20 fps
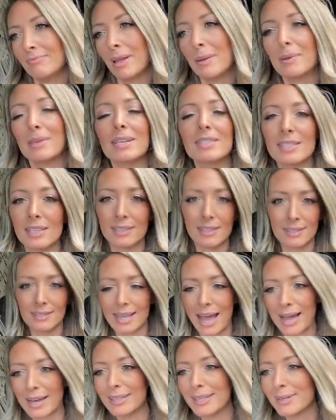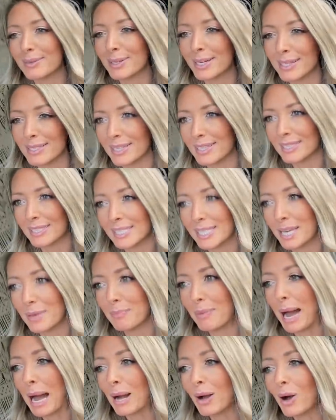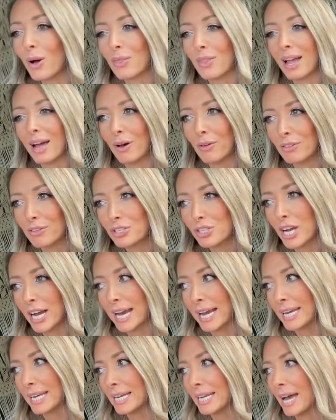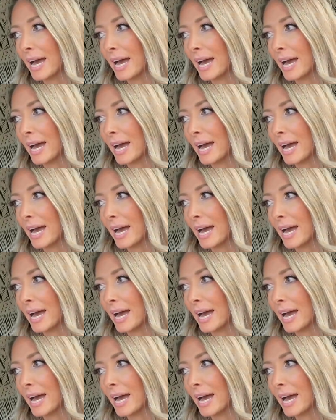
Maybe this is exactly what I need to get back on the health train,